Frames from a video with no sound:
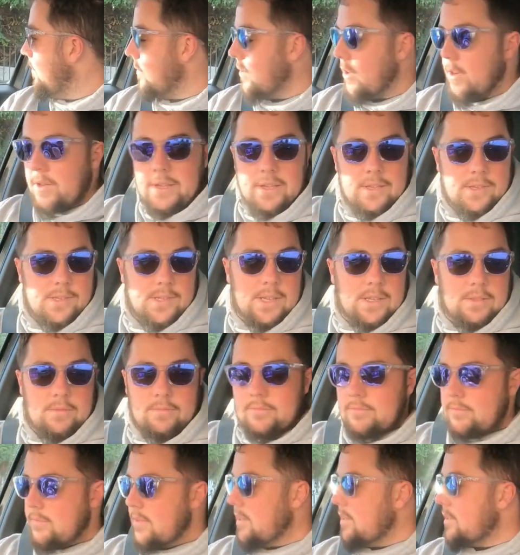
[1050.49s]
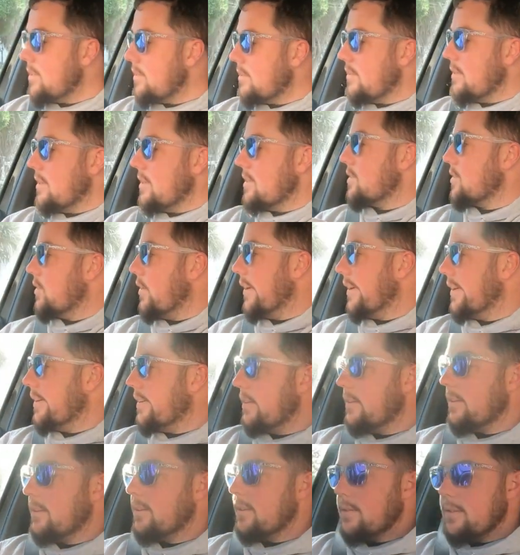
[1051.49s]
Right, as in this side.
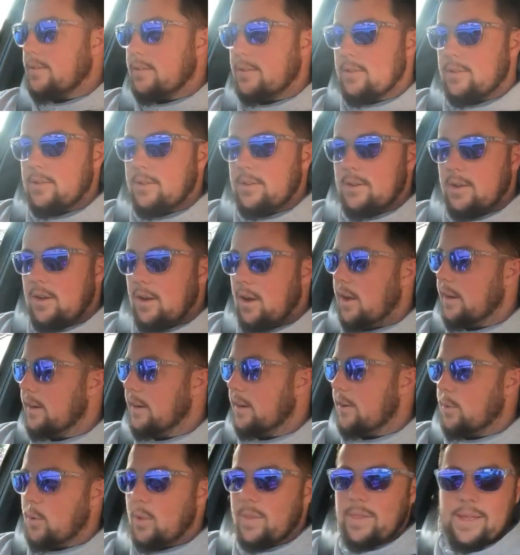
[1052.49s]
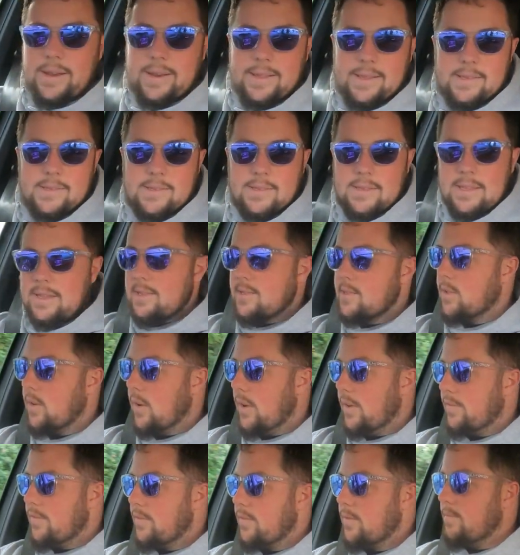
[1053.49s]
I don't know what that is, near
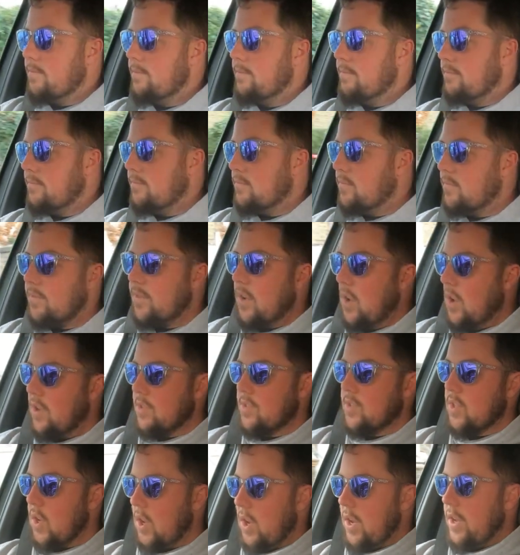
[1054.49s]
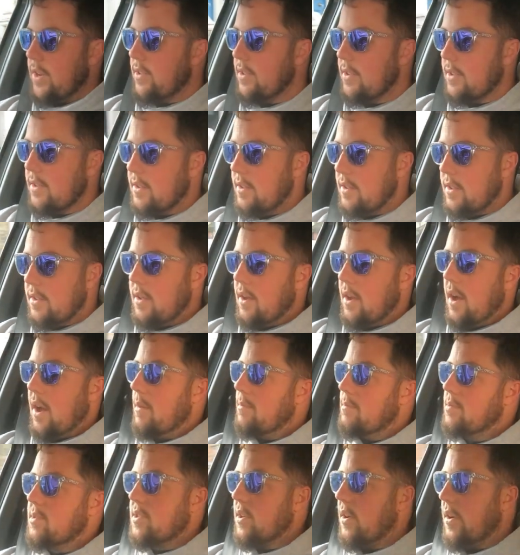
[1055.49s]
side, far side,
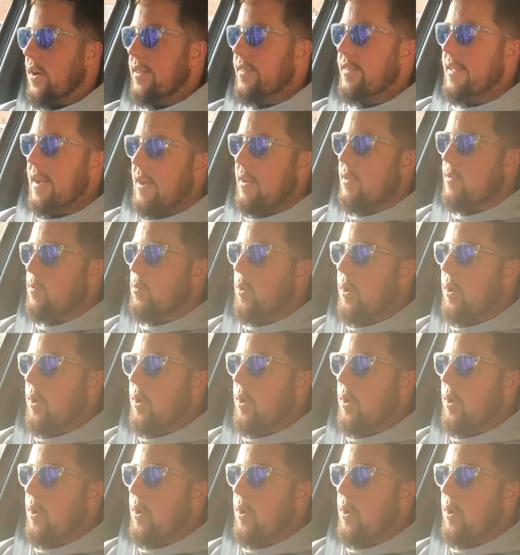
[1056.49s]
upside down,